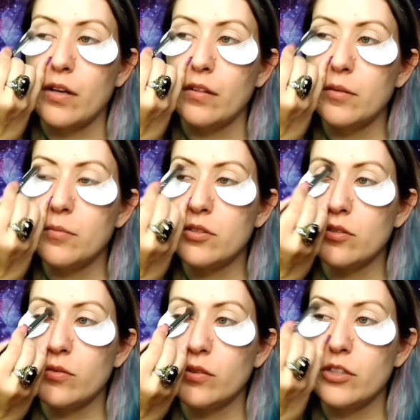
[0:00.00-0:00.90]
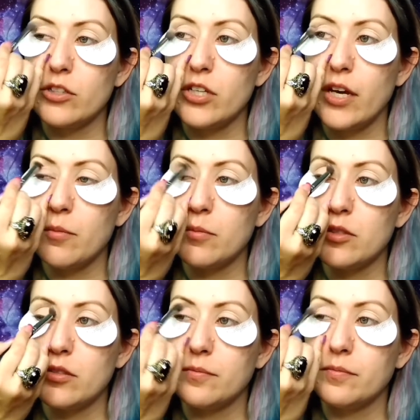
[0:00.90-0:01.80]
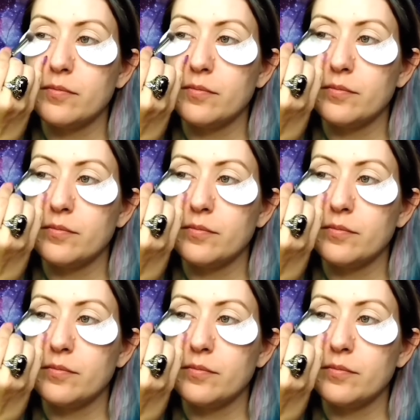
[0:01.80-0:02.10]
My lips are really chapped.